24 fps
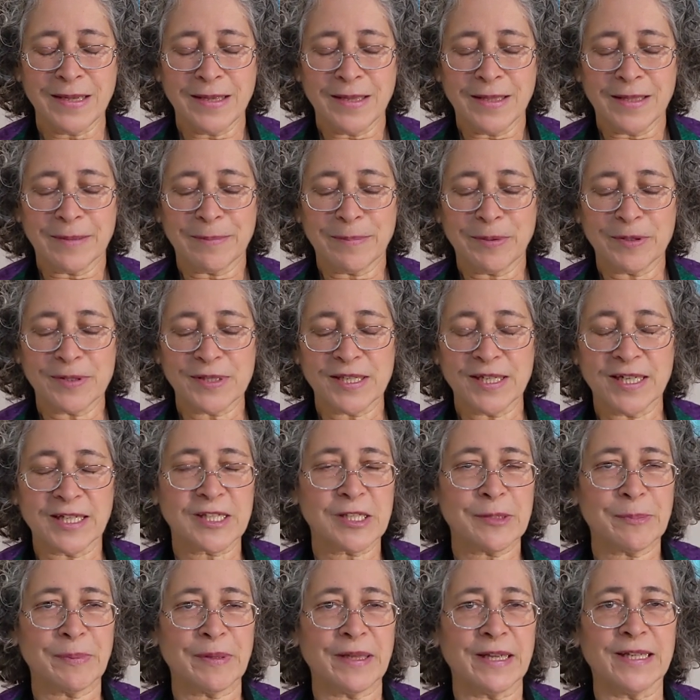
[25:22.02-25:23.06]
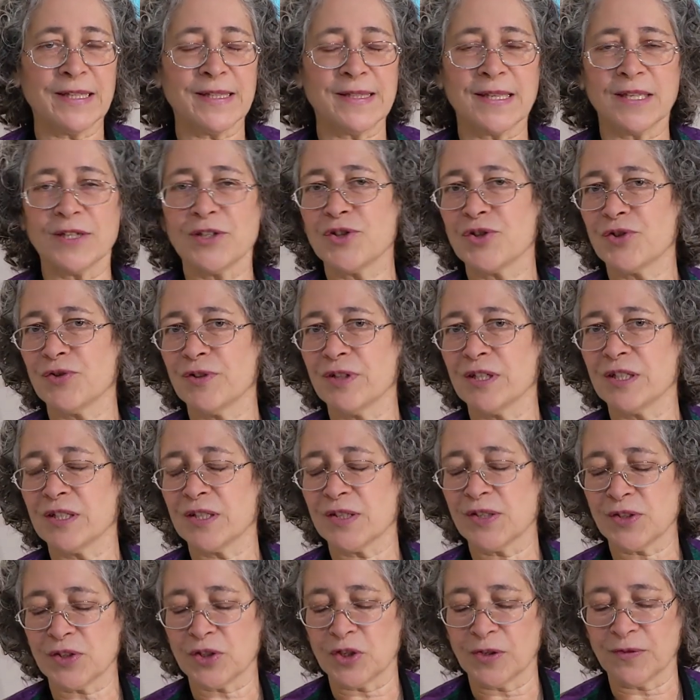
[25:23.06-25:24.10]
The person explains that during the
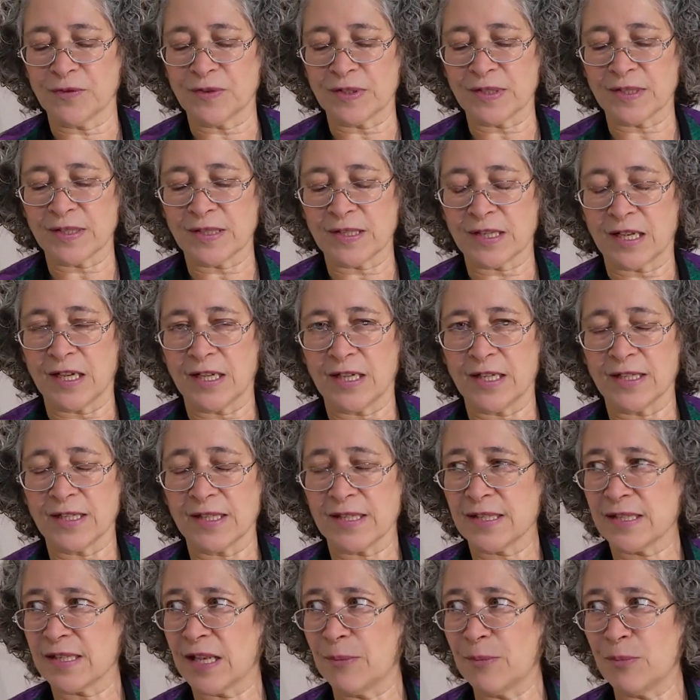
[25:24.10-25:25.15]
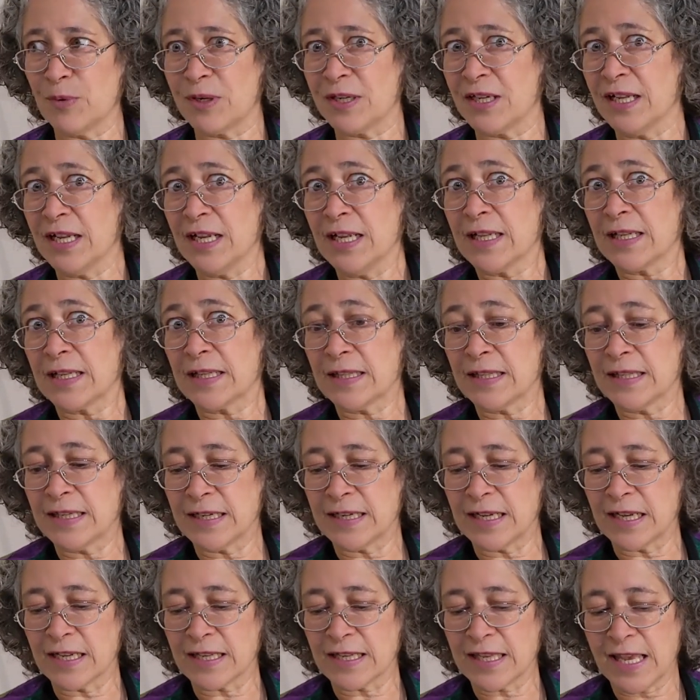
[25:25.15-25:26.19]
service, someone lit
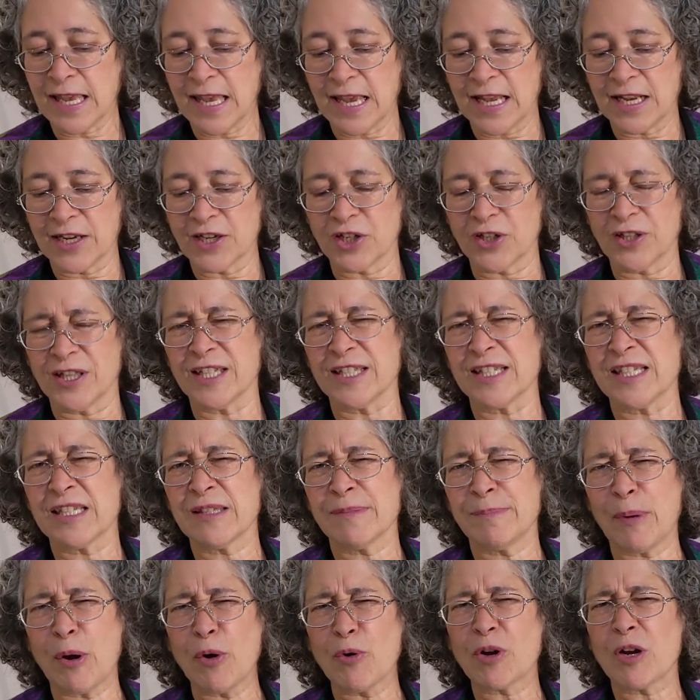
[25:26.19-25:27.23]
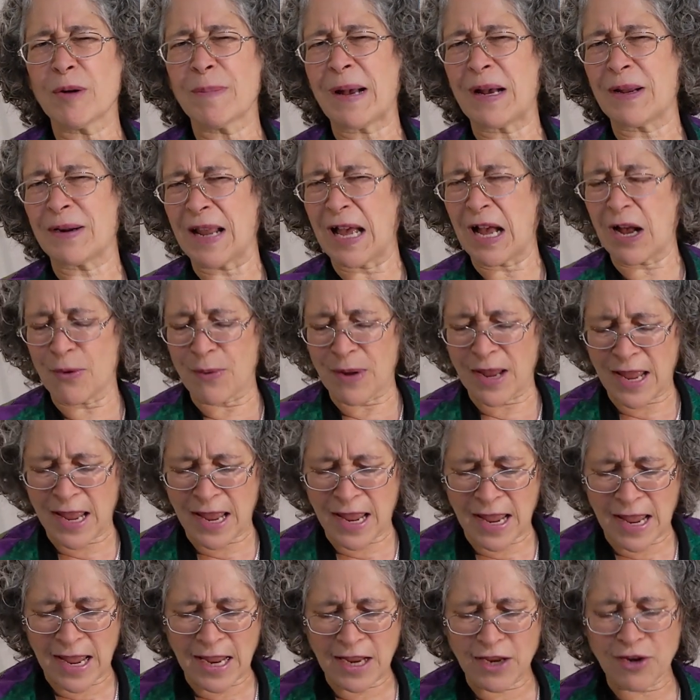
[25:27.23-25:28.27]
a candle and spoke about how
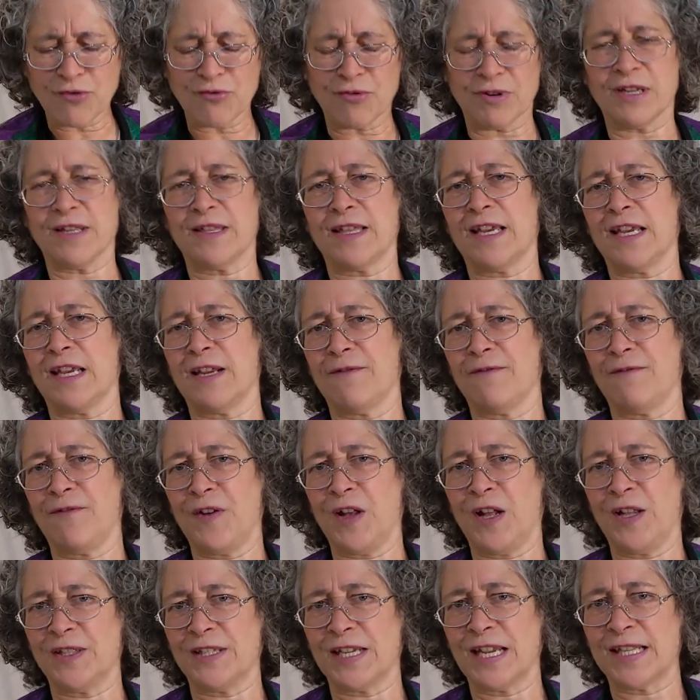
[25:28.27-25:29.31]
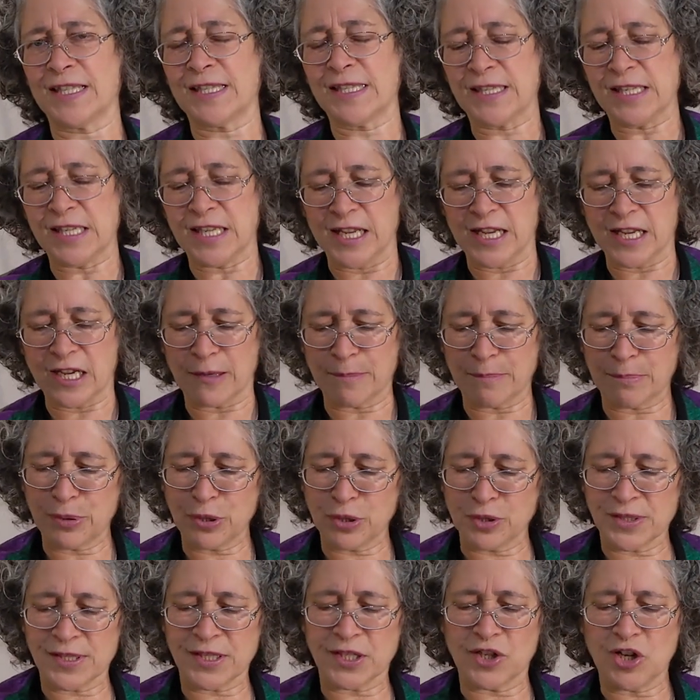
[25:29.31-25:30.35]
angry they had felt at seeing a
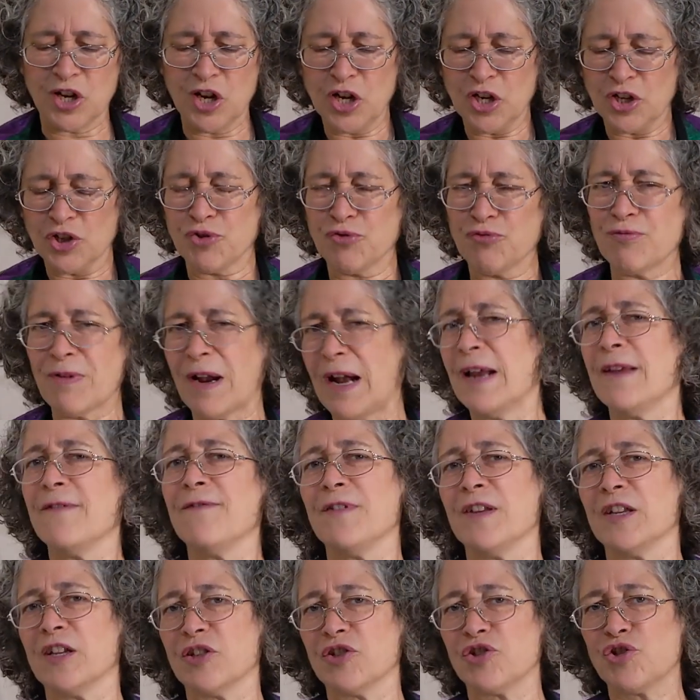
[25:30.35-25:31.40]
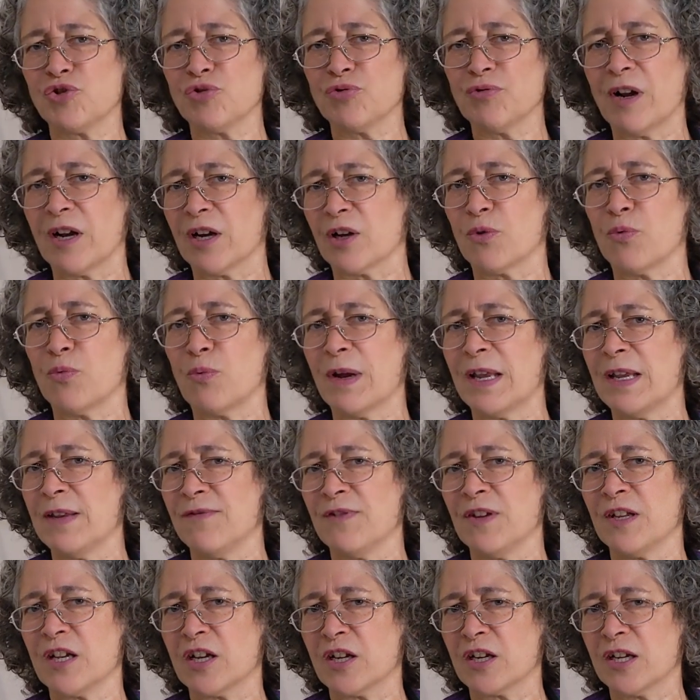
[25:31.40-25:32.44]
person driving a truck
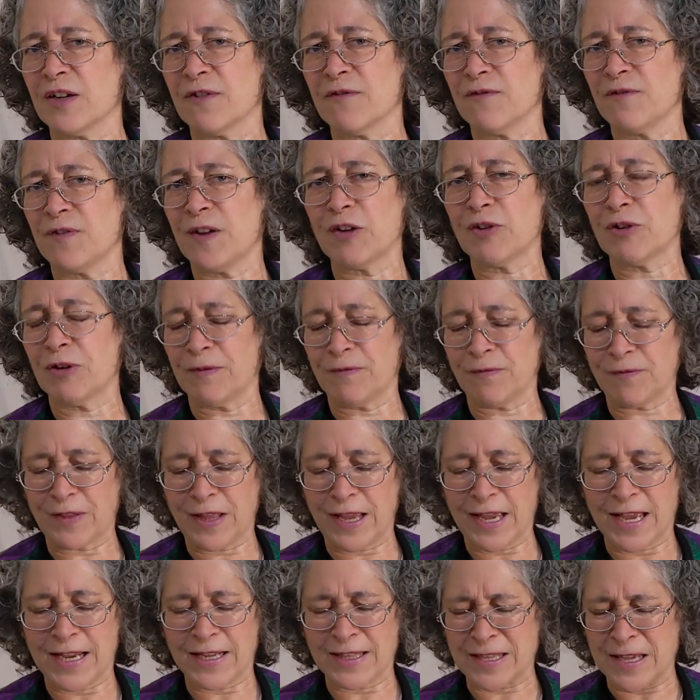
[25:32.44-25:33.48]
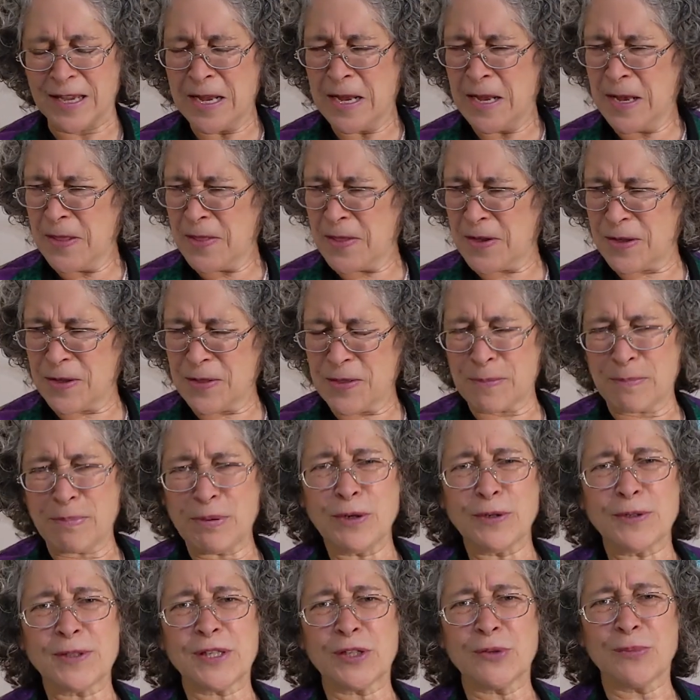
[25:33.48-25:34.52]
waving a Confederate flag. The
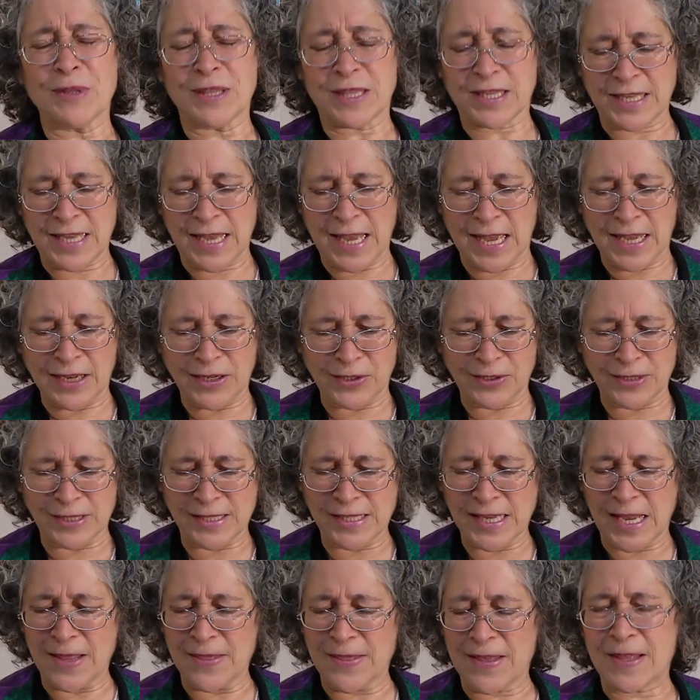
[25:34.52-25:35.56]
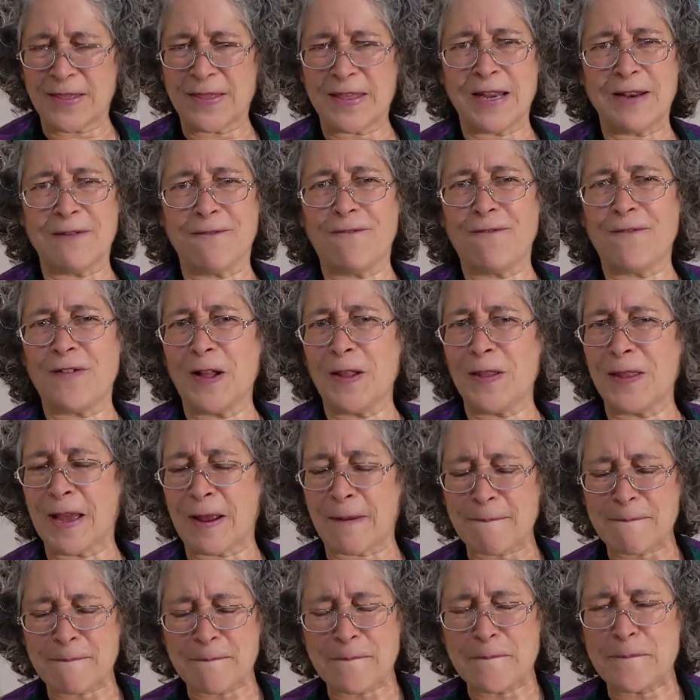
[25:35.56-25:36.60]
person with the candle said that they'd felt like
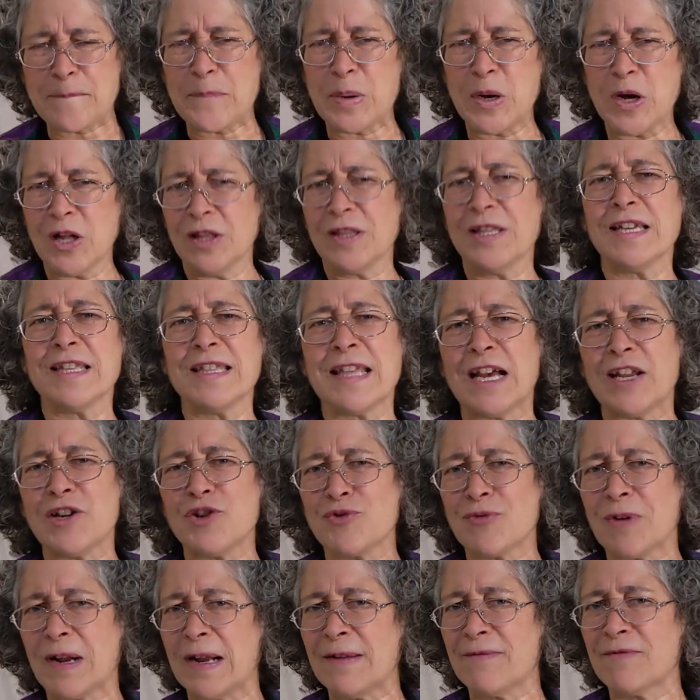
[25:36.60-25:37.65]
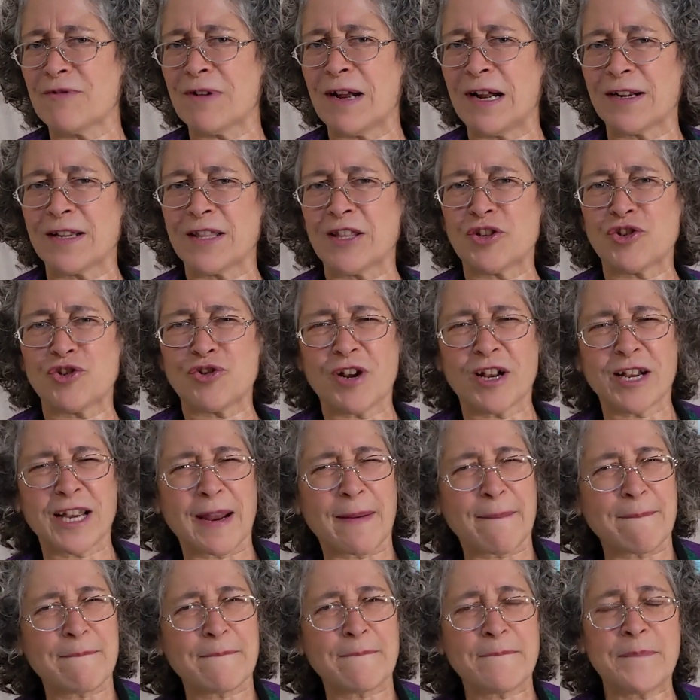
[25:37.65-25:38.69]
pulling that driver out of the truck
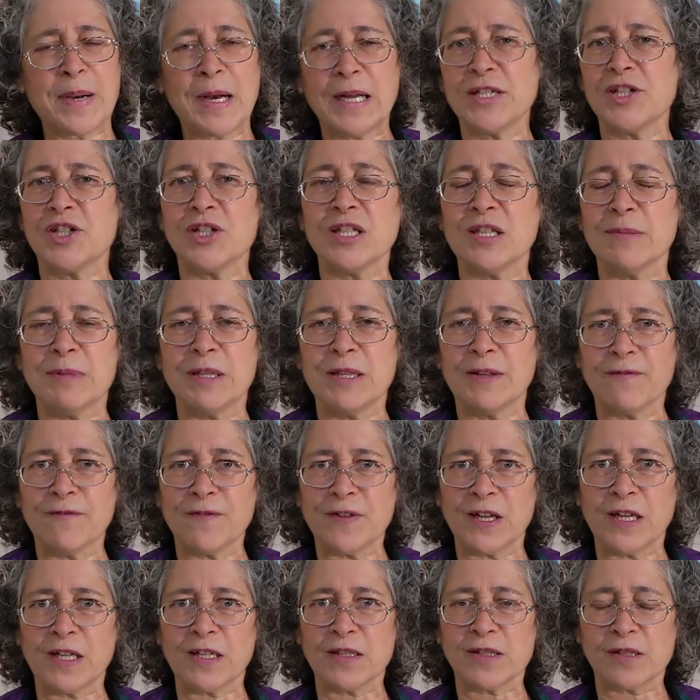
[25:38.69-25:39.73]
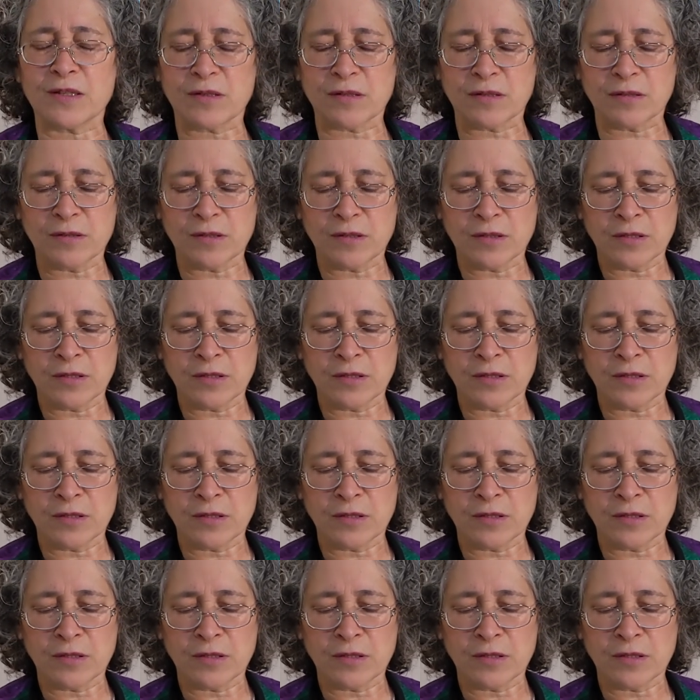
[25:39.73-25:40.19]
and punching him in the face.